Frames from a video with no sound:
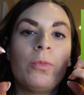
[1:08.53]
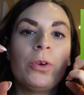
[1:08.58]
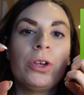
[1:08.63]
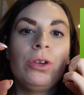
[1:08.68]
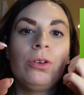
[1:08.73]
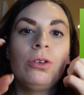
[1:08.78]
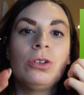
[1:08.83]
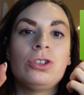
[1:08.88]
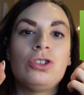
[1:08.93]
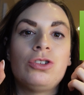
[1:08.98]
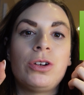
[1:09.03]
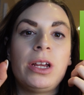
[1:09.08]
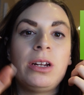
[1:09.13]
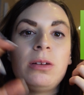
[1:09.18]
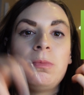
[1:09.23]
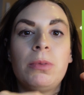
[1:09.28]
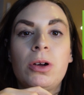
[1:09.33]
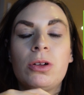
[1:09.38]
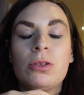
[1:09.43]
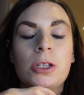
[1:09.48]
where you can trade
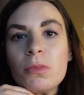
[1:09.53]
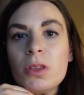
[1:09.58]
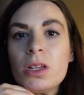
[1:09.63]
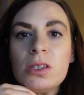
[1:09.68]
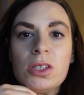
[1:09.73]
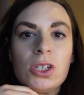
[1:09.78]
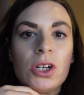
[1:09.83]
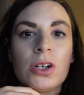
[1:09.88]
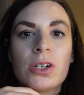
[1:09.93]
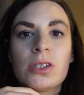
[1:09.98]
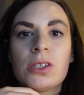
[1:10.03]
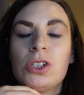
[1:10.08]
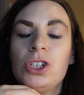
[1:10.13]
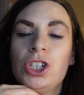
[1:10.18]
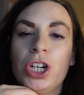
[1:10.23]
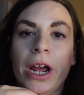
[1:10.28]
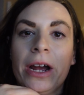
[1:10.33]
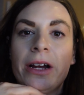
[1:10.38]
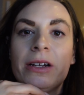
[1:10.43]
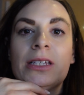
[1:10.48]
in both stocks and
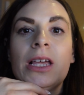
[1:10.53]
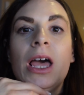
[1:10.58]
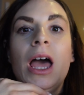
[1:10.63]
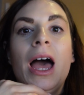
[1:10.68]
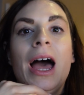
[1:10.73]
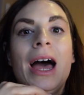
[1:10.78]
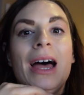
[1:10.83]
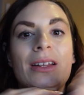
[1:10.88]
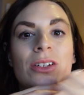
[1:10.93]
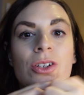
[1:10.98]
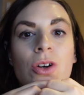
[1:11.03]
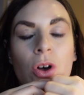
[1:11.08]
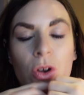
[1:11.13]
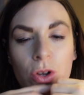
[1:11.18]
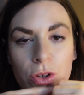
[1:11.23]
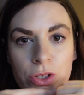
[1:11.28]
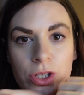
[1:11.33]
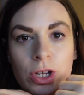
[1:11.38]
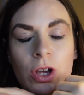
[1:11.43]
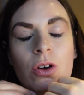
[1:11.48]
shares and
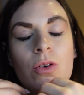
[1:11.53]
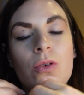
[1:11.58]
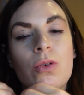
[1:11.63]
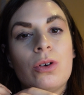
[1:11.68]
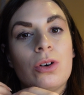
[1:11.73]
also